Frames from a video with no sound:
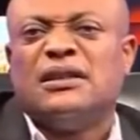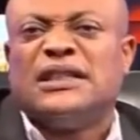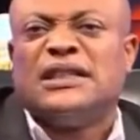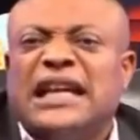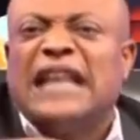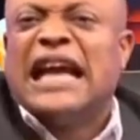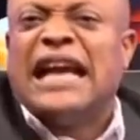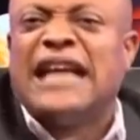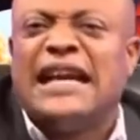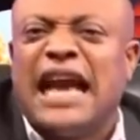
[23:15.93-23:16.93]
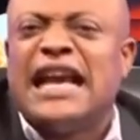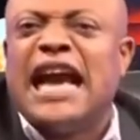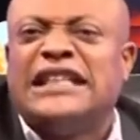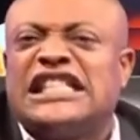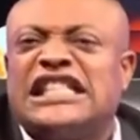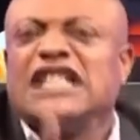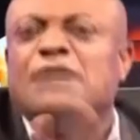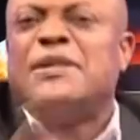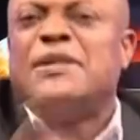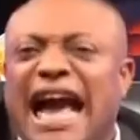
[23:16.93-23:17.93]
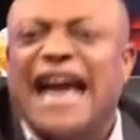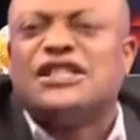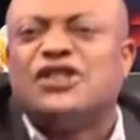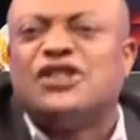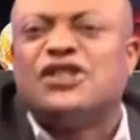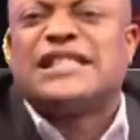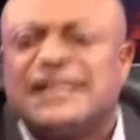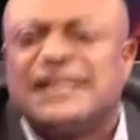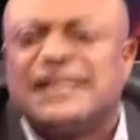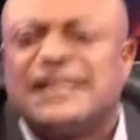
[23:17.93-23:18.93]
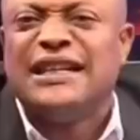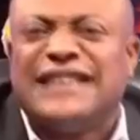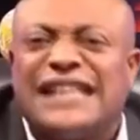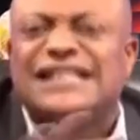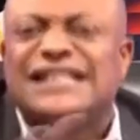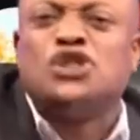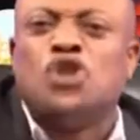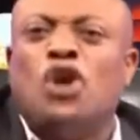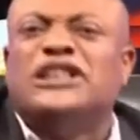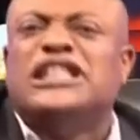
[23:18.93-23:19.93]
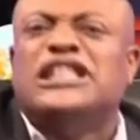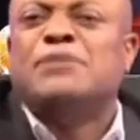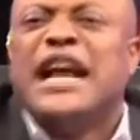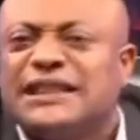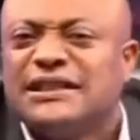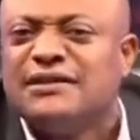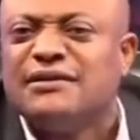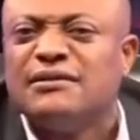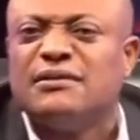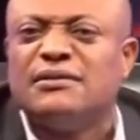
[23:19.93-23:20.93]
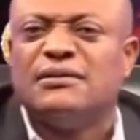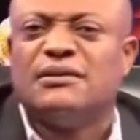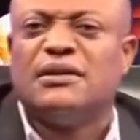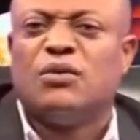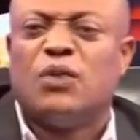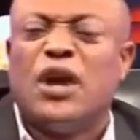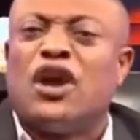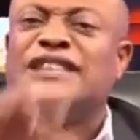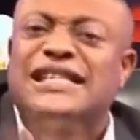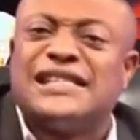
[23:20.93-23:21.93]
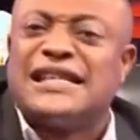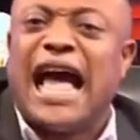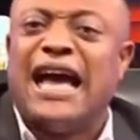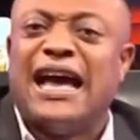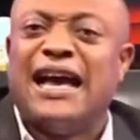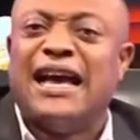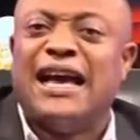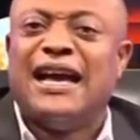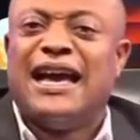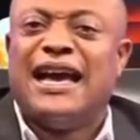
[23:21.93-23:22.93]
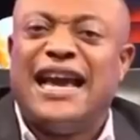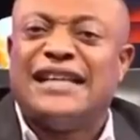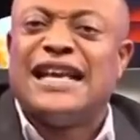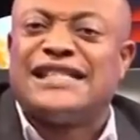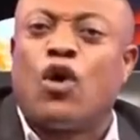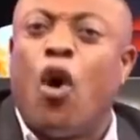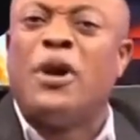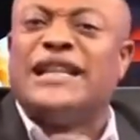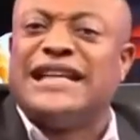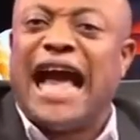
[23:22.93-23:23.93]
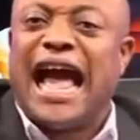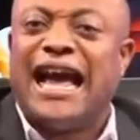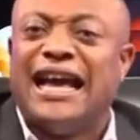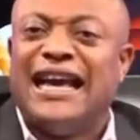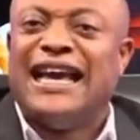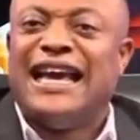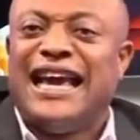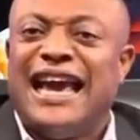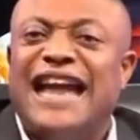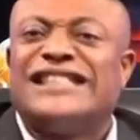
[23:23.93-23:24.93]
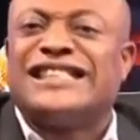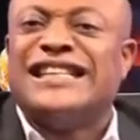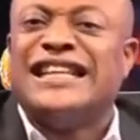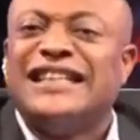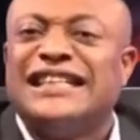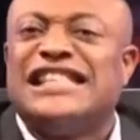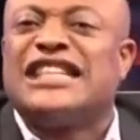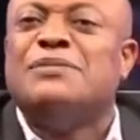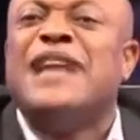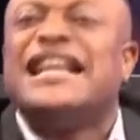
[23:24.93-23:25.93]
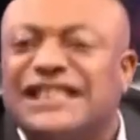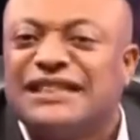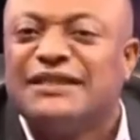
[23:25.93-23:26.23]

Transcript: Yeah, discriminate here. It's not justice. Justice don't discriminate. What is justice? It's a commodity. Actually, discrimination.